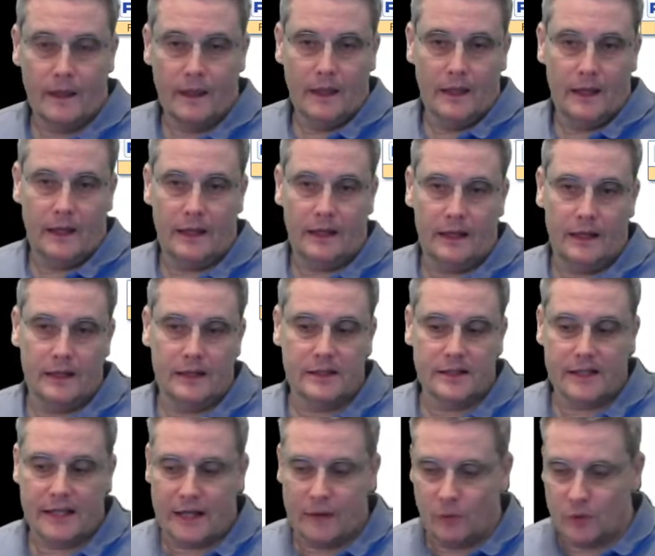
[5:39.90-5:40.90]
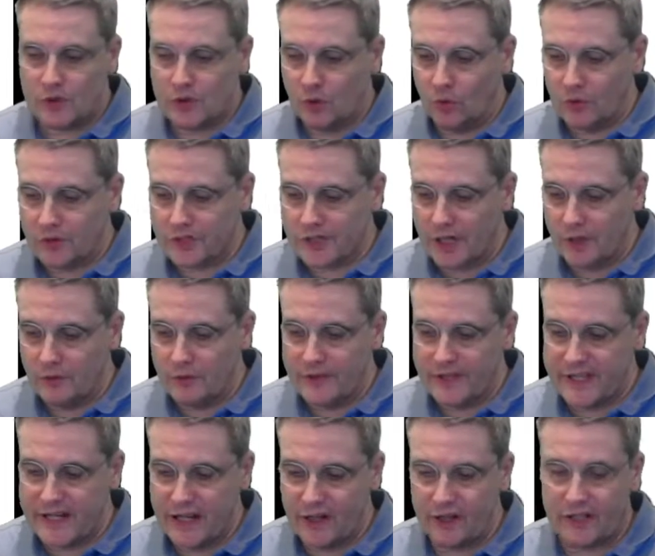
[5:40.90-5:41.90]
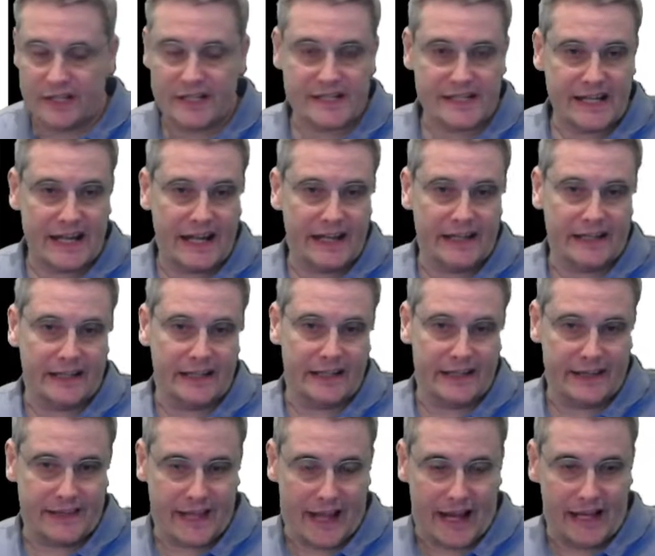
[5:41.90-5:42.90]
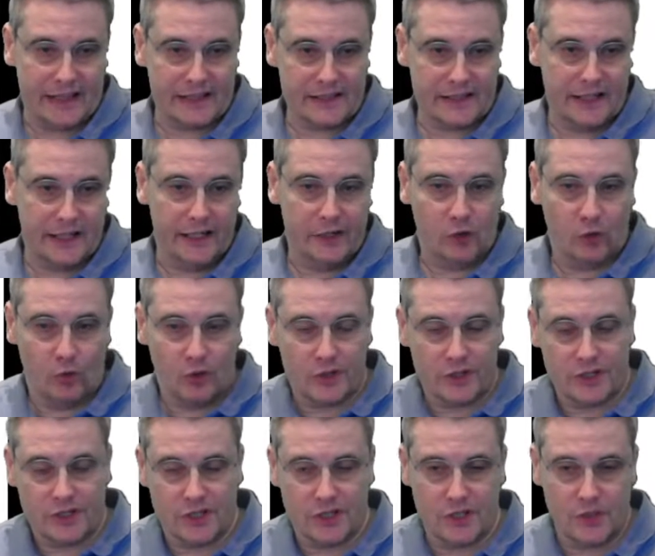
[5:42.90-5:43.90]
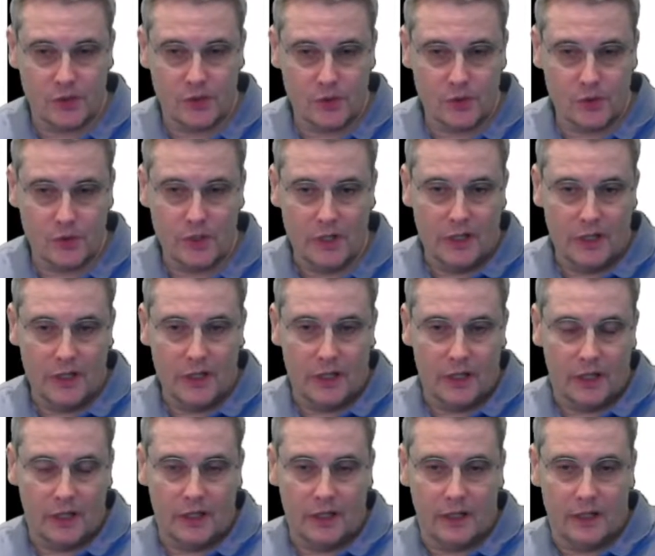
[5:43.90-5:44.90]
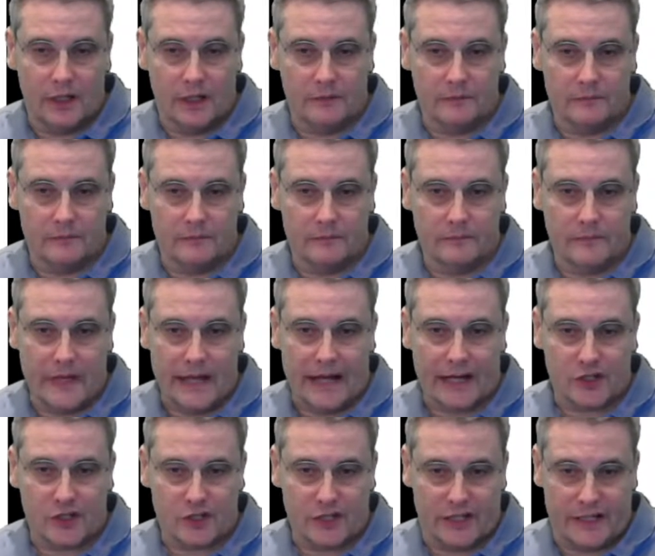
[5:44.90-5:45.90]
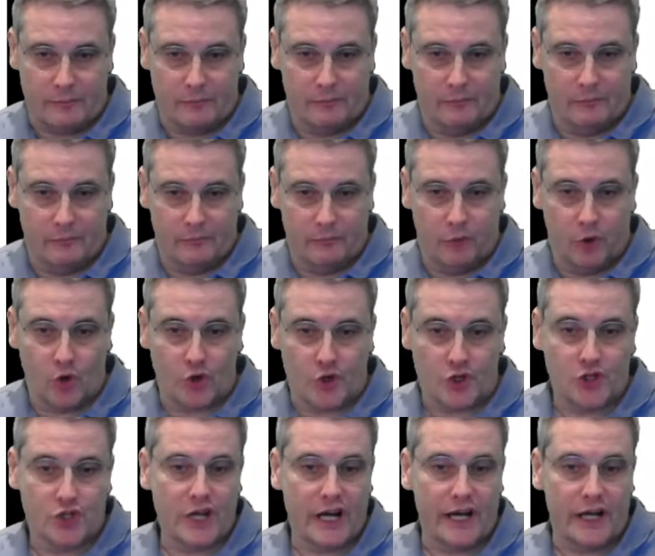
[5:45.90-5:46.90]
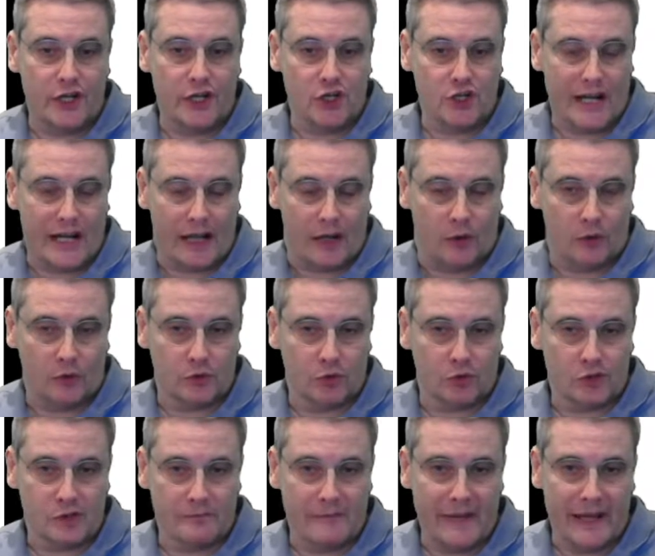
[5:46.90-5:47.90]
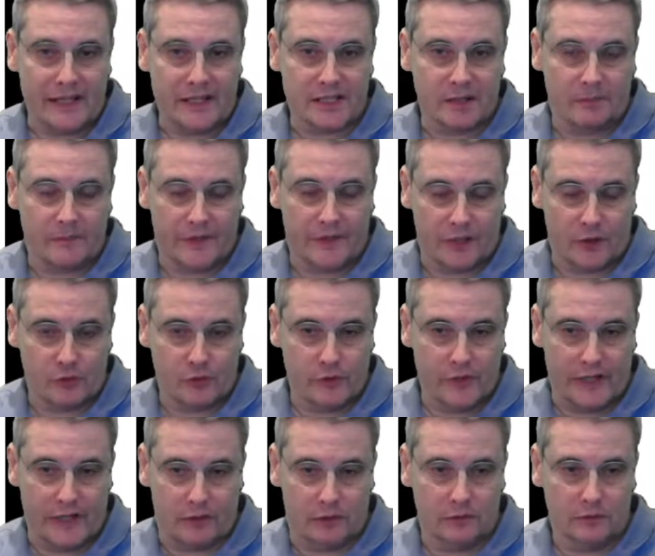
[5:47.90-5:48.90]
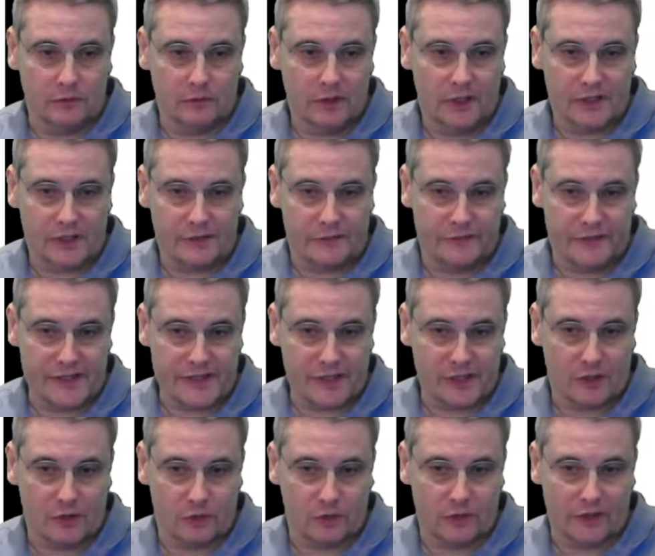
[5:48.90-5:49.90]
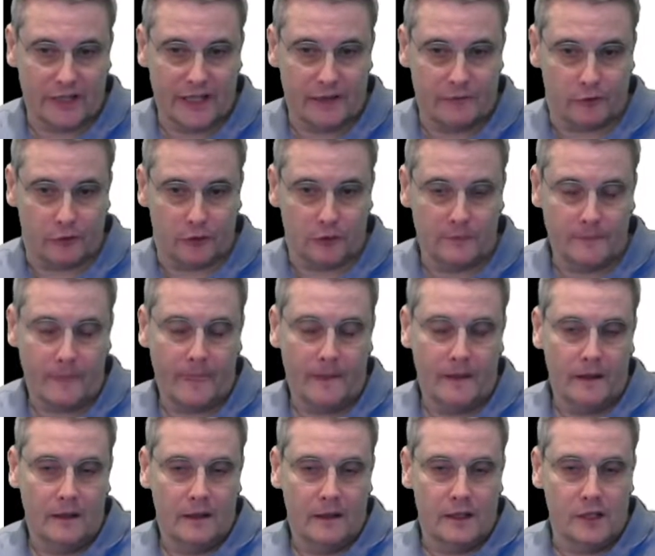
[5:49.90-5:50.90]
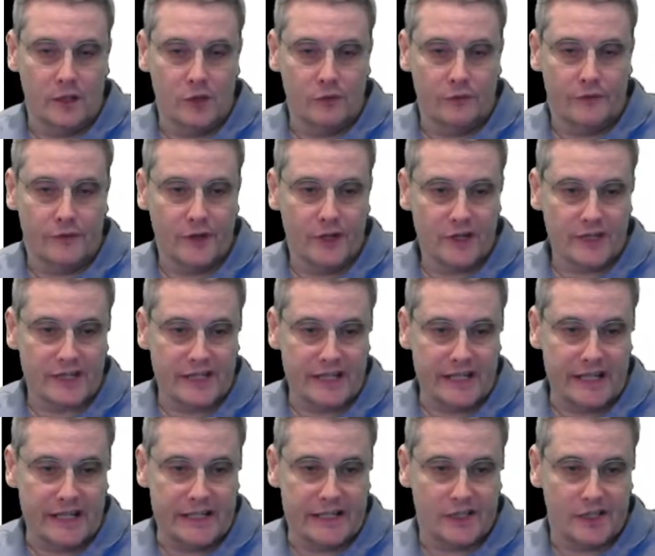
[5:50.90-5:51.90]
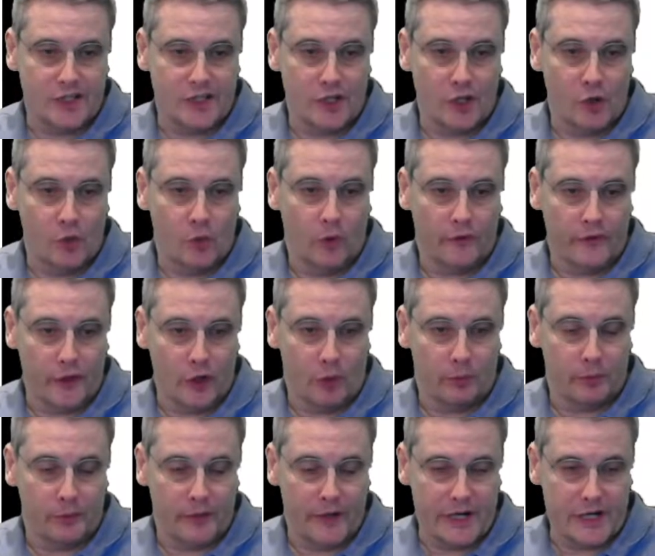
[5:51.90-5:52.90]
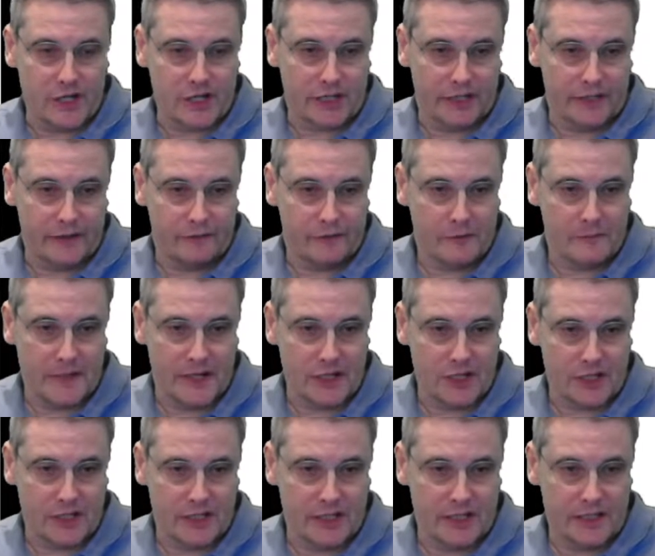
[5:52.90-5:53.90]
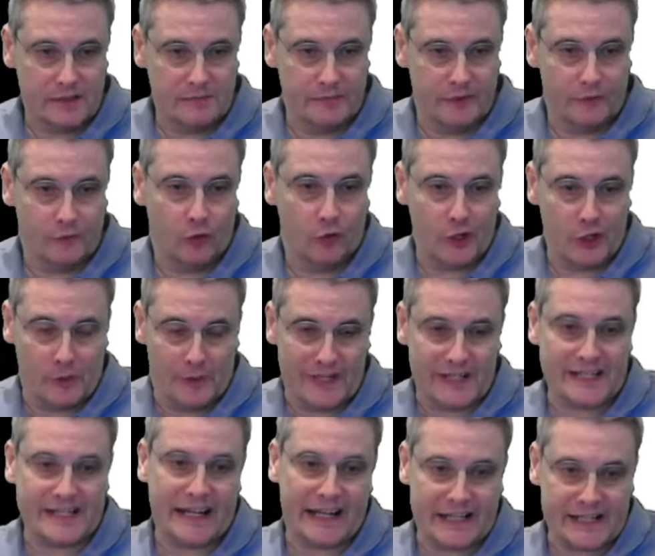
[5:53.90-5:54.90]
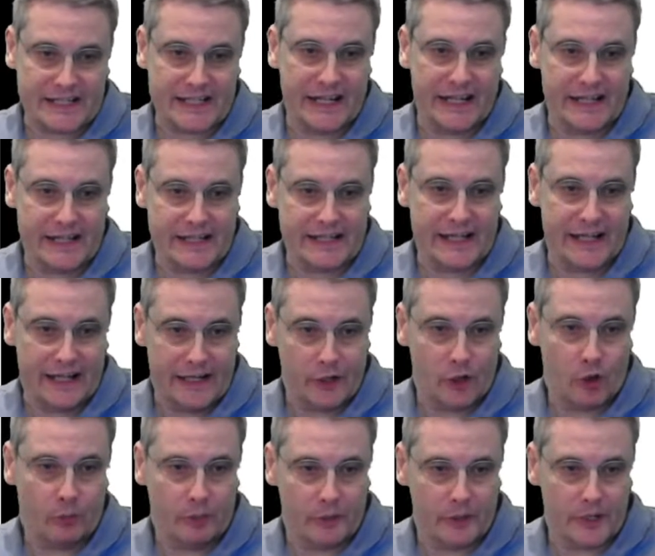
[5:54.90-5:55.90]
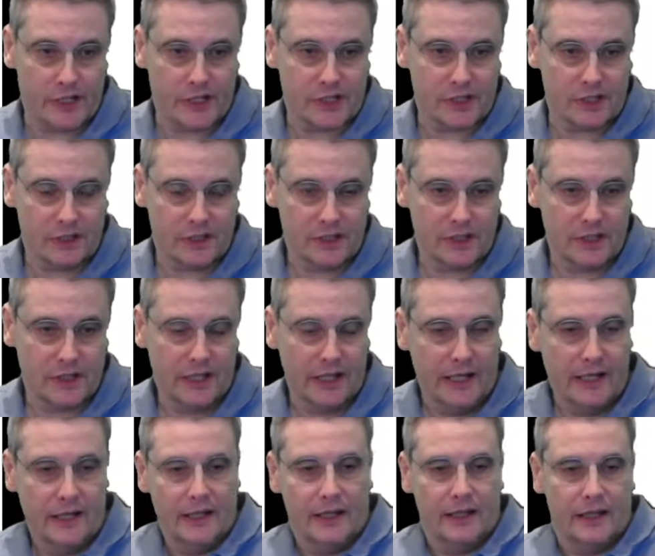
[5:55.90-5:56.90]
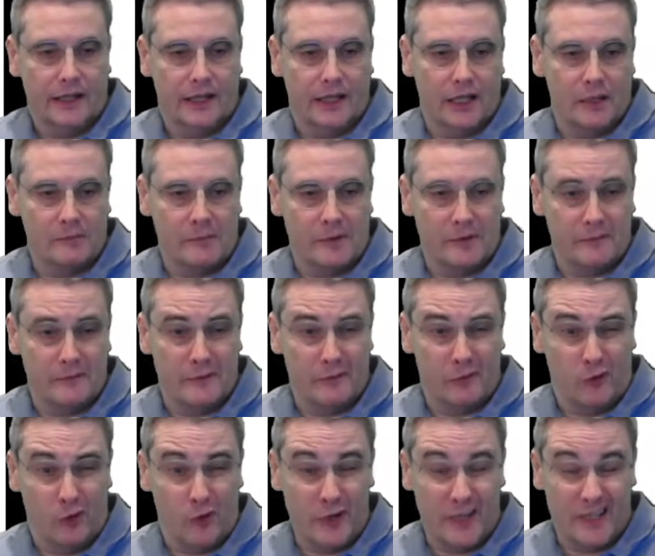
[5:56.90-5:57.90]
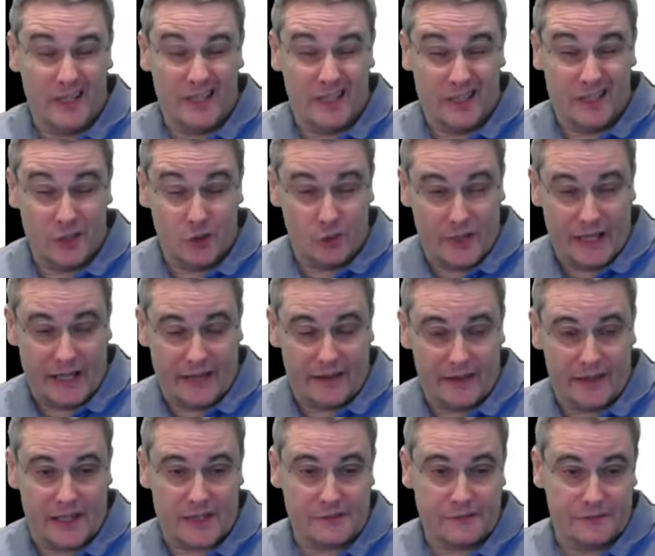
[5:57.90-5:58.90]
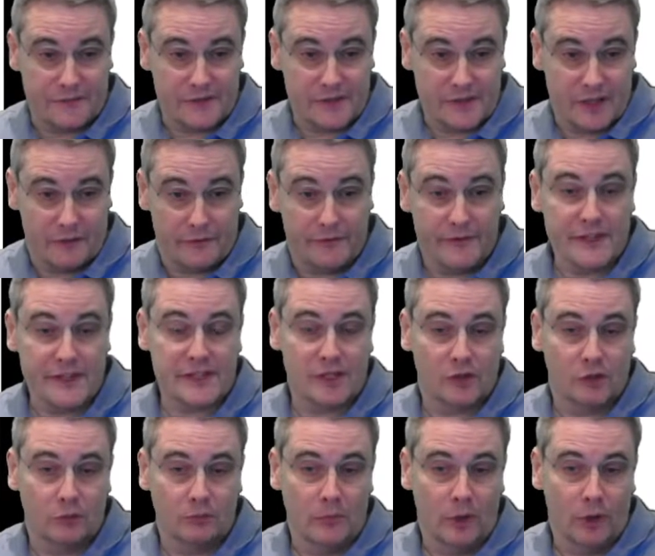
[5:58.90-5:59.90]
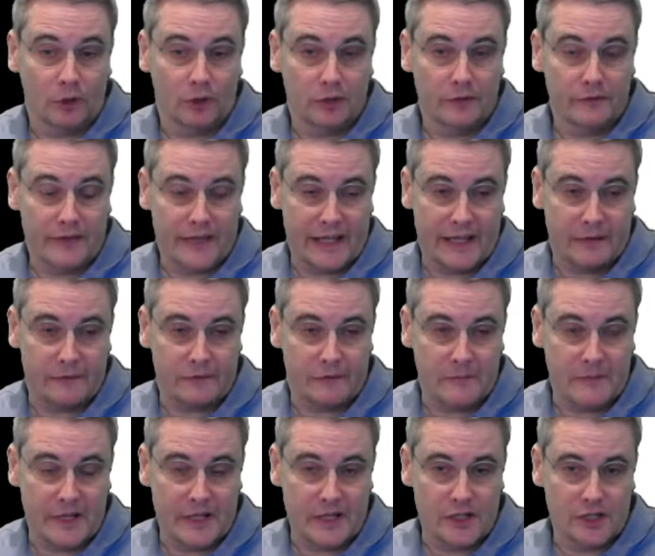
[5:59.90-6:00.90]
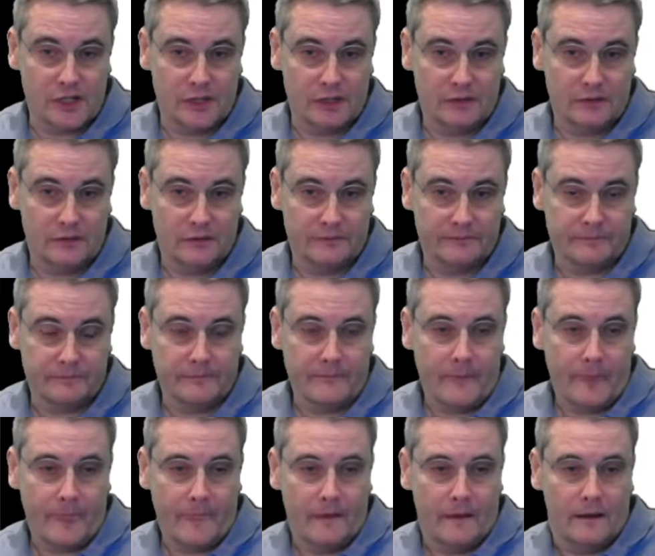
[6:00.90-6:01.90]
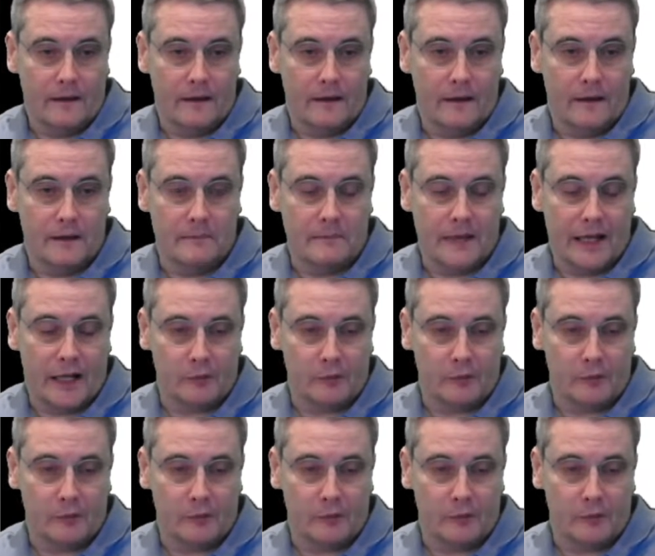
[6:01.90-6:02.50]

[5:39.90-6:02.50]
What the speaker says: And there was also the understanding that in order to actually push change out or to make something real at a physical level, you first need to know what the operational information is before you instantiate it in operations. But before you do that, there's a physical model of that information, and